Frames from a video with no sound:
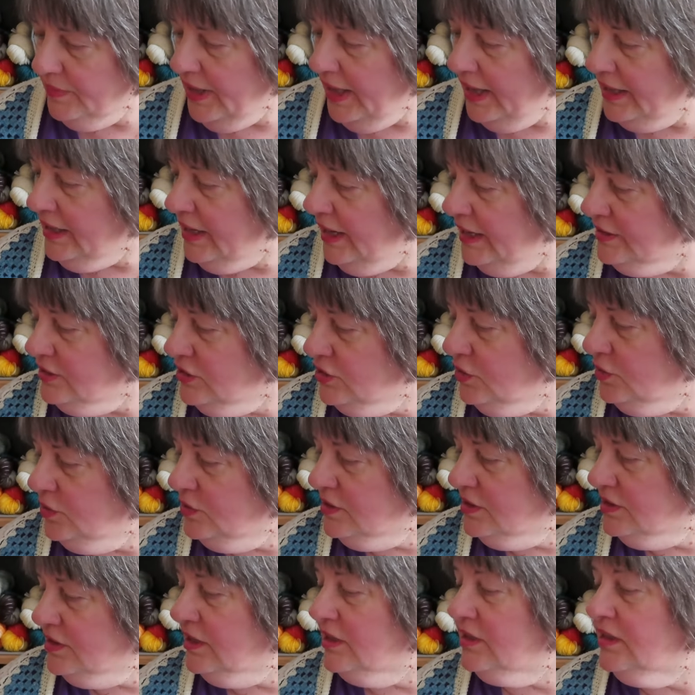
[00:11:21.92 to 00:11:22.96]
And I
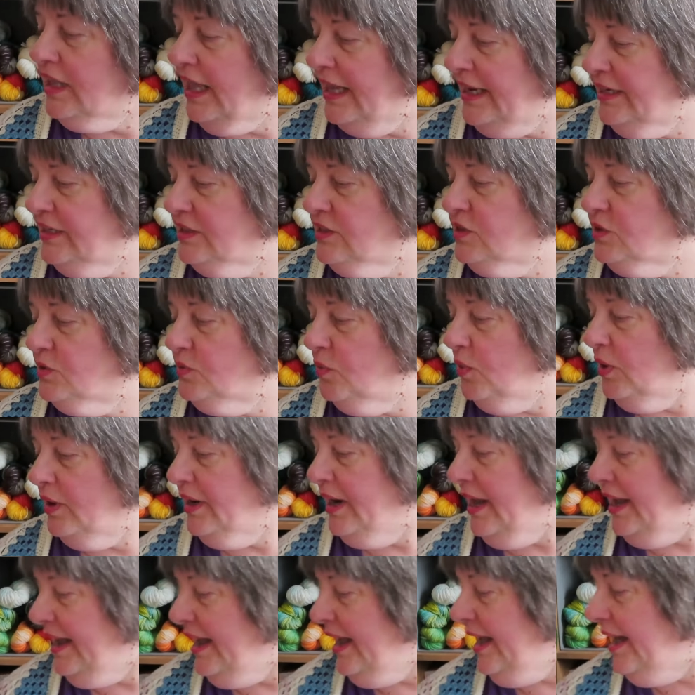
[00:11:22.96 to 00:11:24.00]
chose the lightest
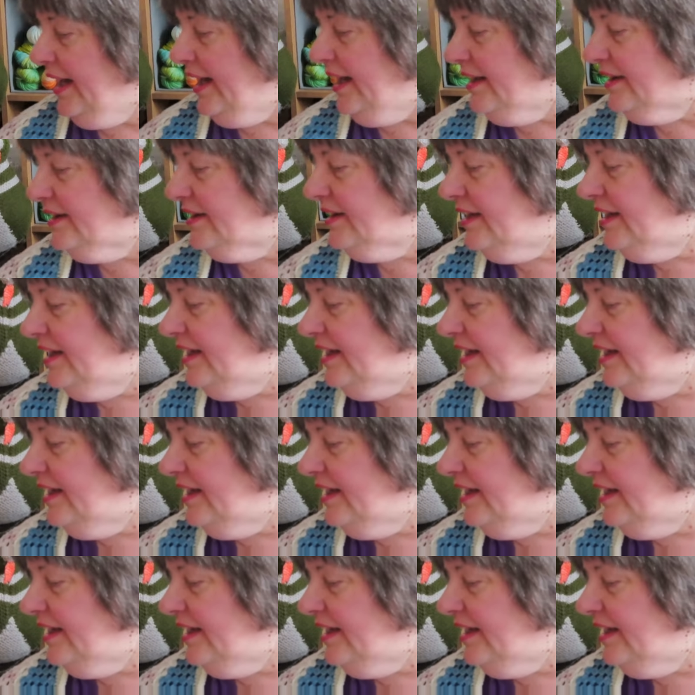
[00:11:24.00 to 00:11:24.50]
one I had.